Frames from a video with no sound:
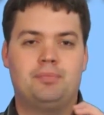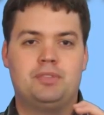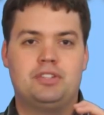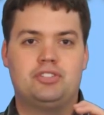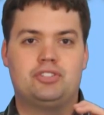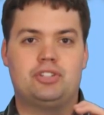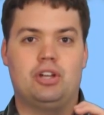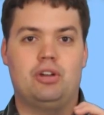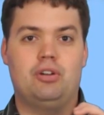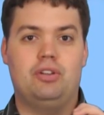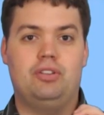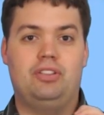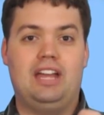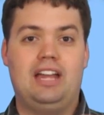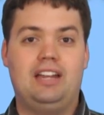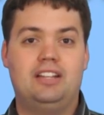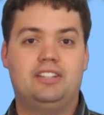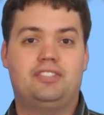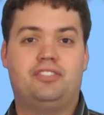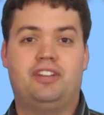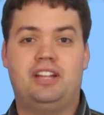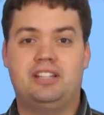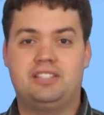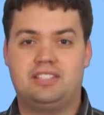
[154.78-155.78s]
So that
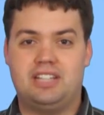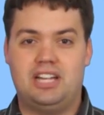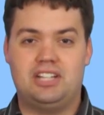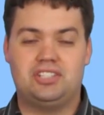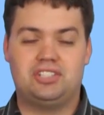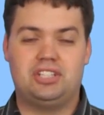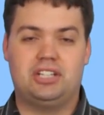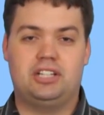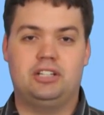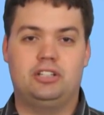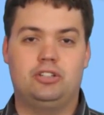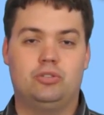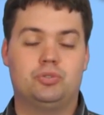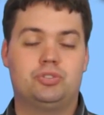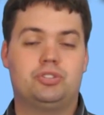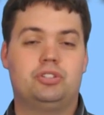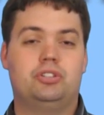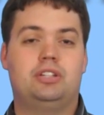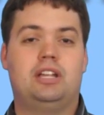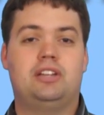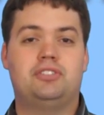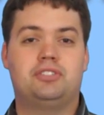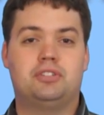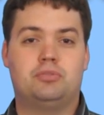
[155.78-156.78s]
is fantastic. It also
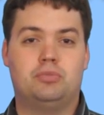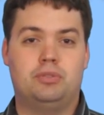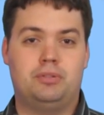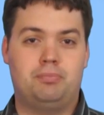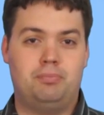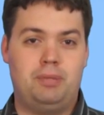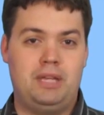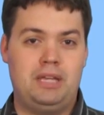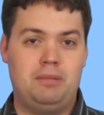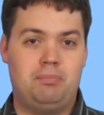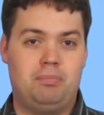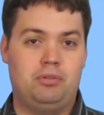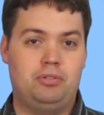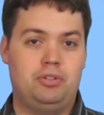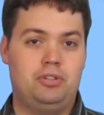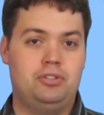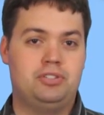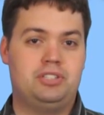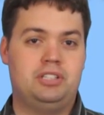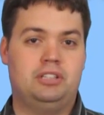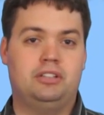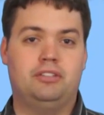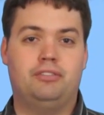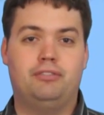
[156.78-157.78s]
does it with people
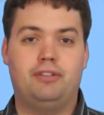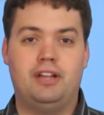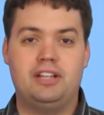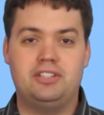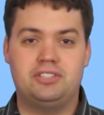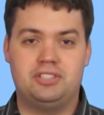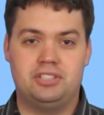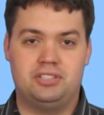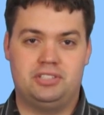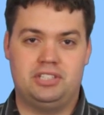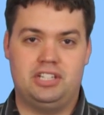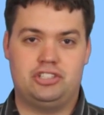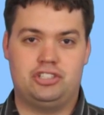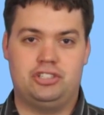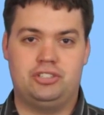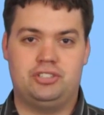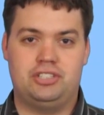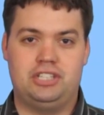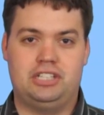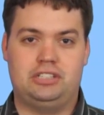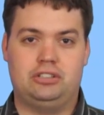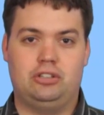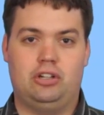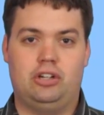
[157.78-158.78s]
using the face detection
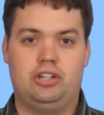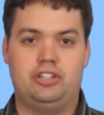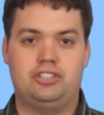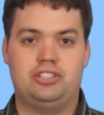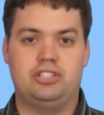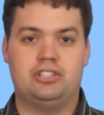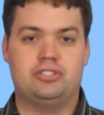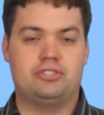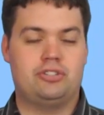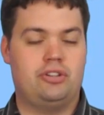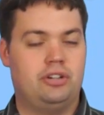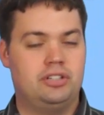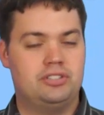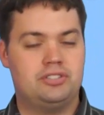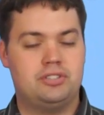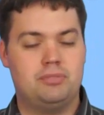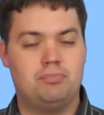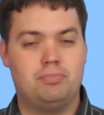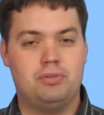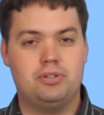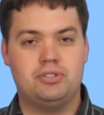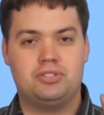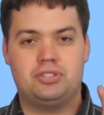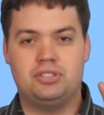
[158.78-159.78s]
technology. As long as the
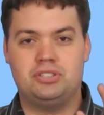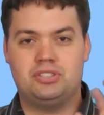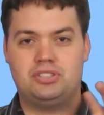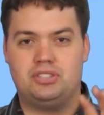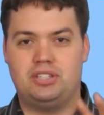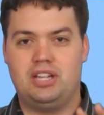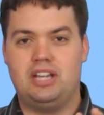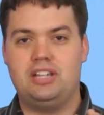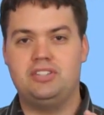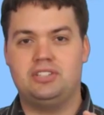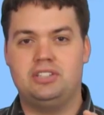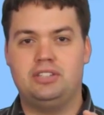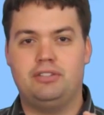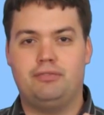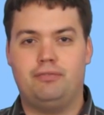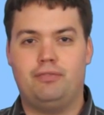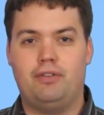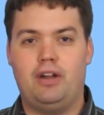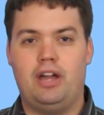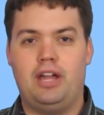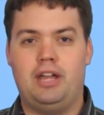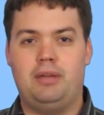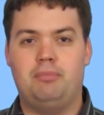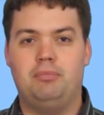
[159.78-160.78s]
person stays in the
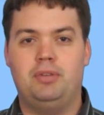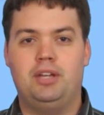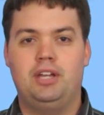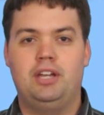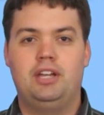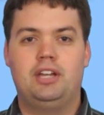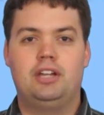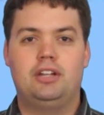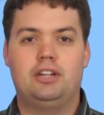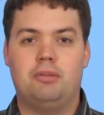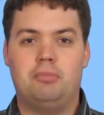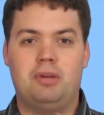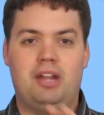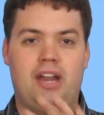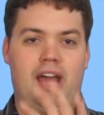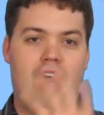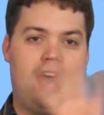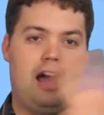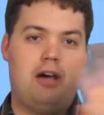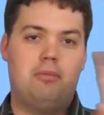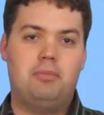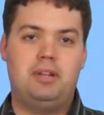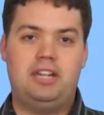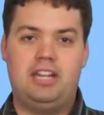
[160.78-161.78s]
frame, no matter
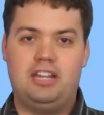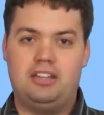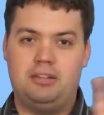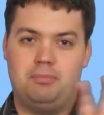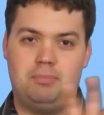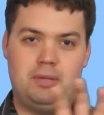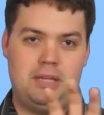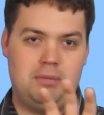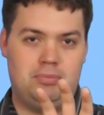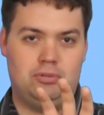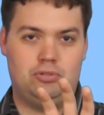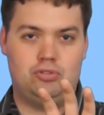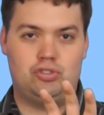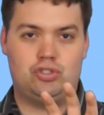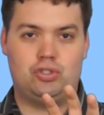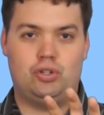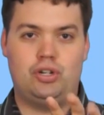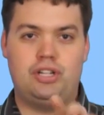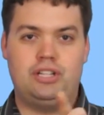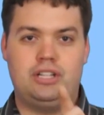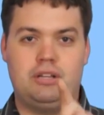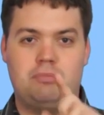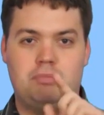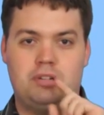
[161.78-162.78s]
how many other people
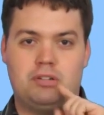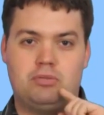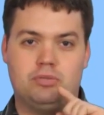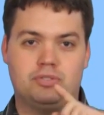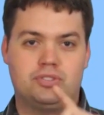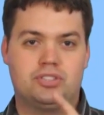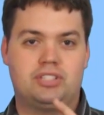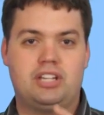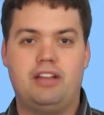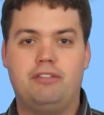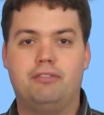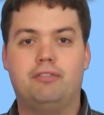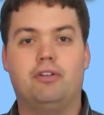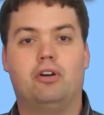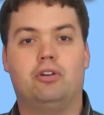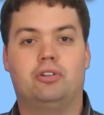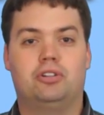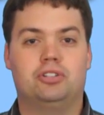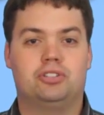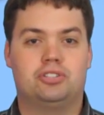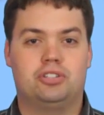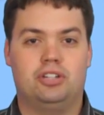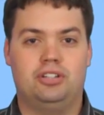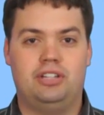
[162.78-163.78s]
join them, it will stay
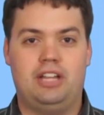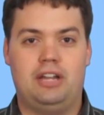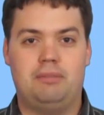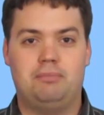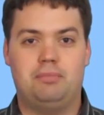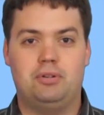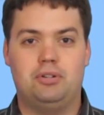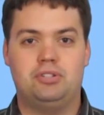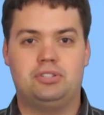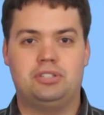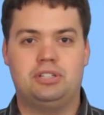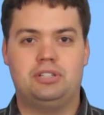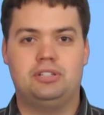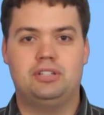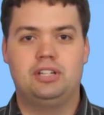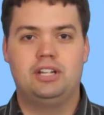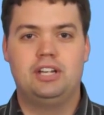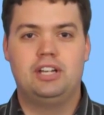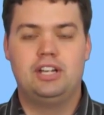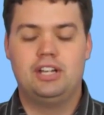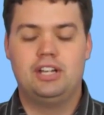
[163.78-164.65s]
focused on that person.